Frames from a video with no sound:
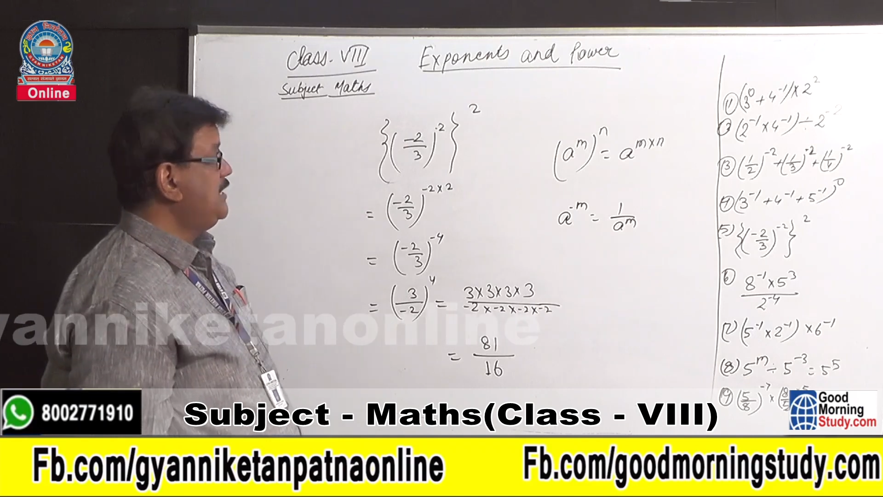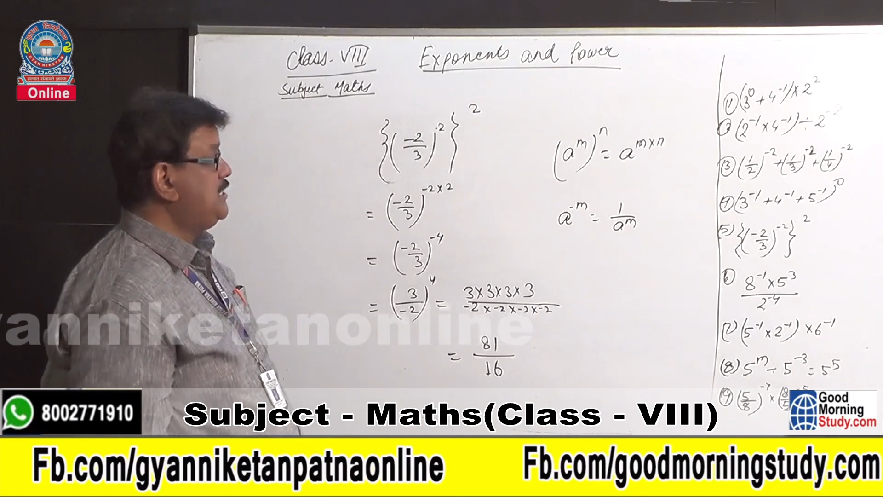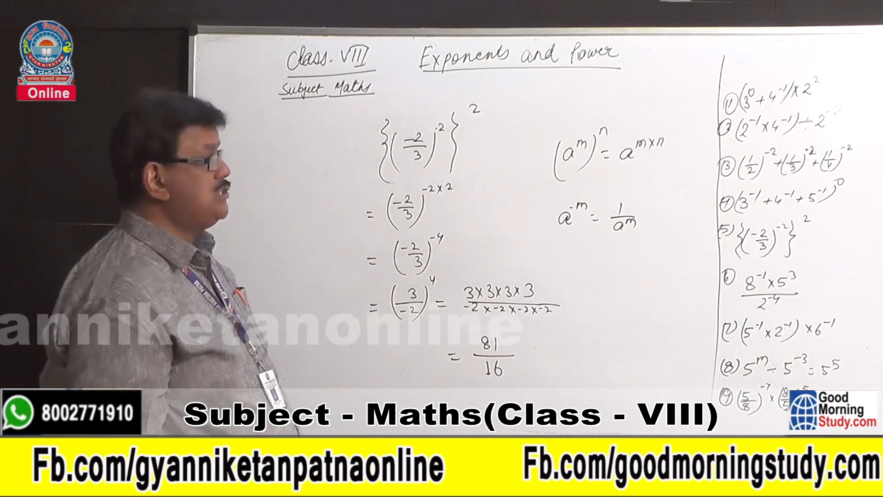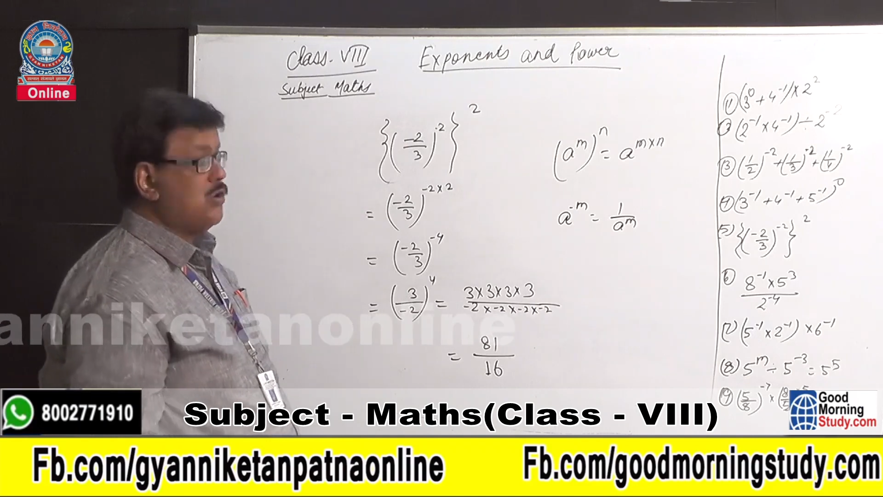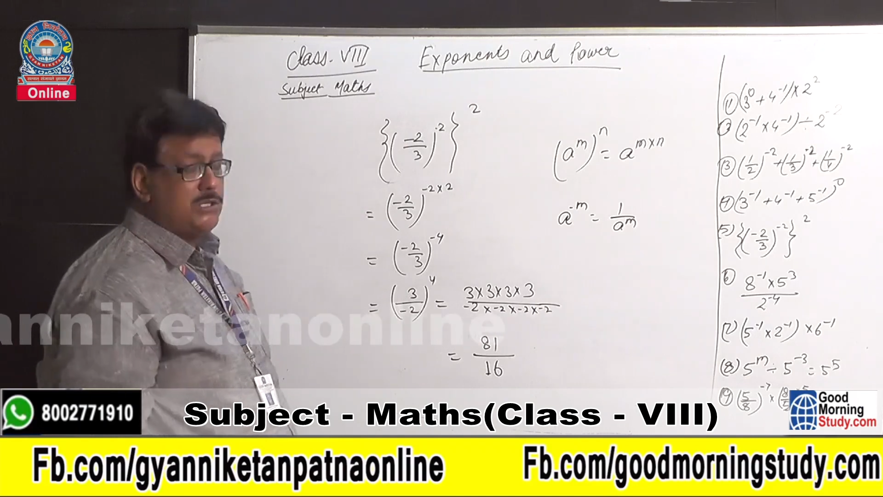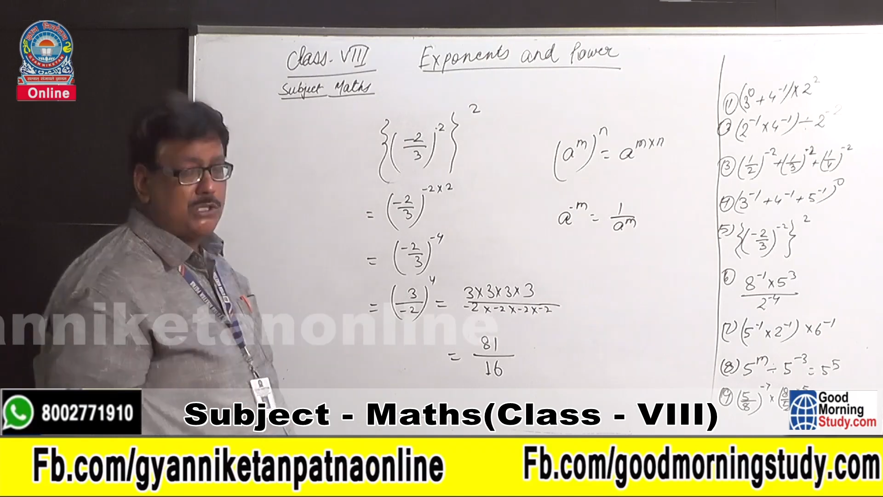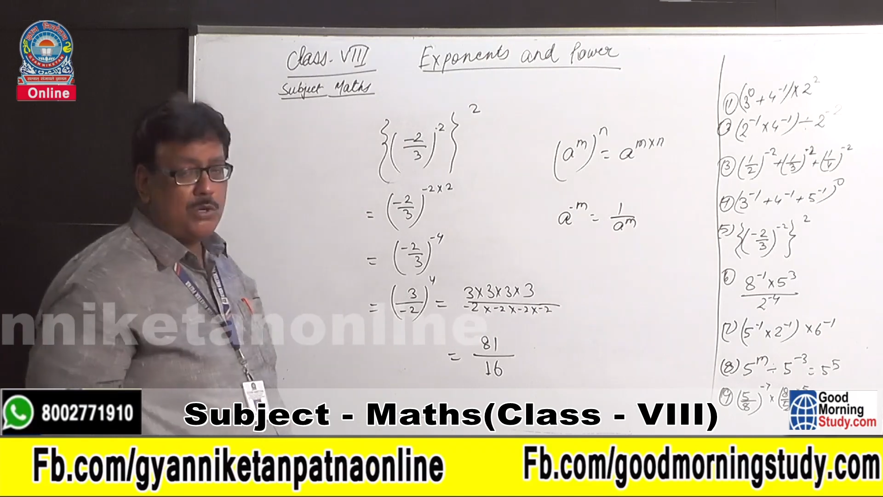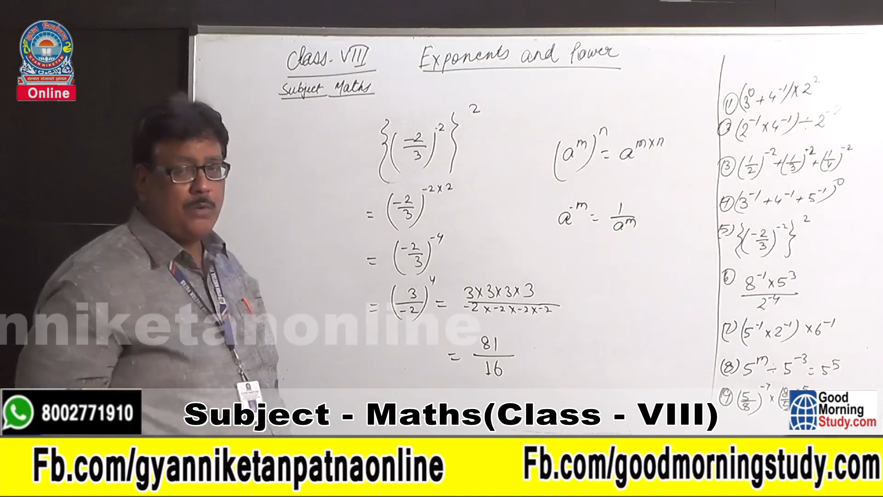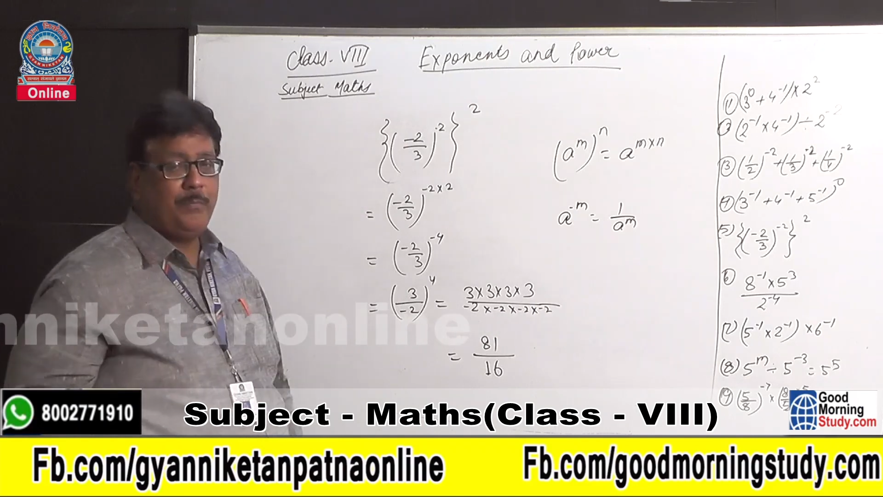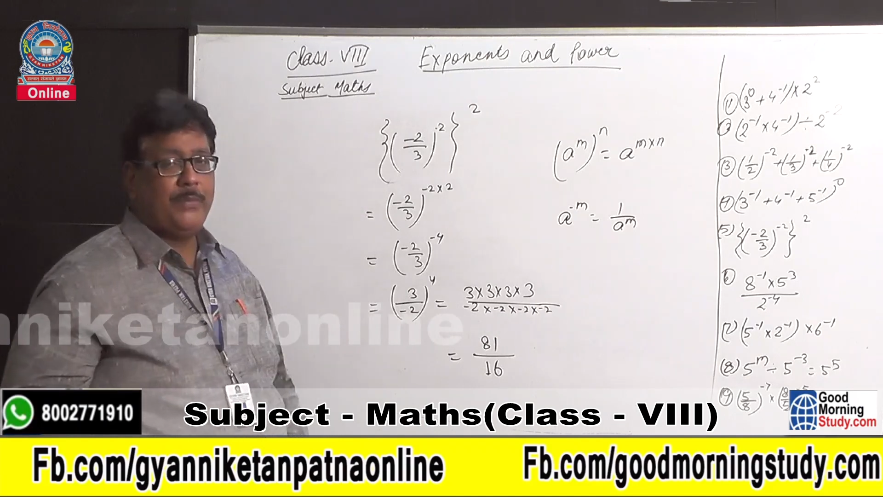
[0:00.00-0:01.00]
This is
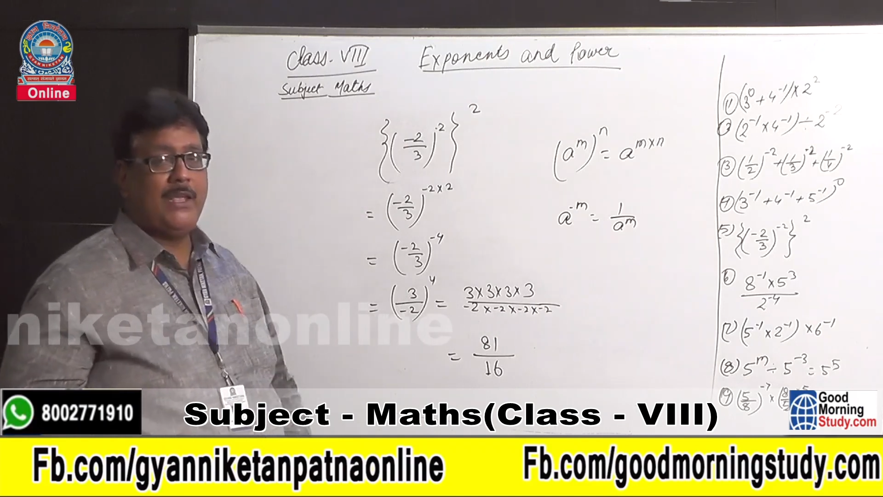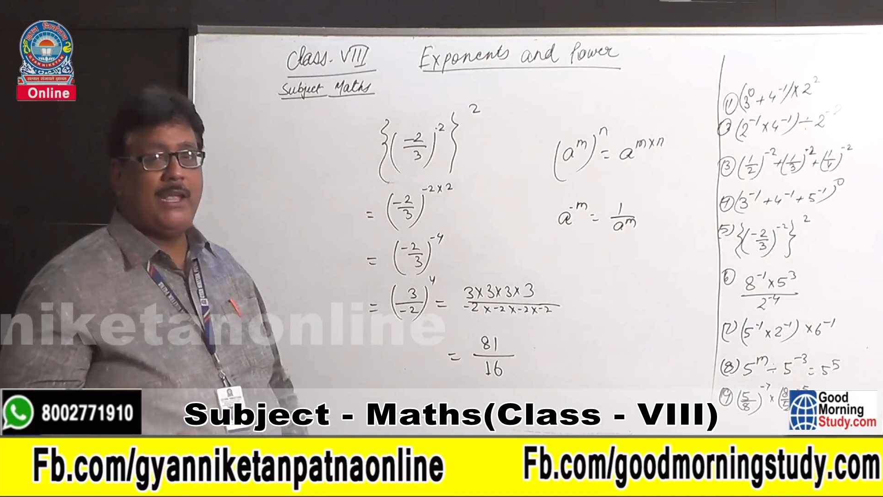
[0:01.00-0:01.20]
also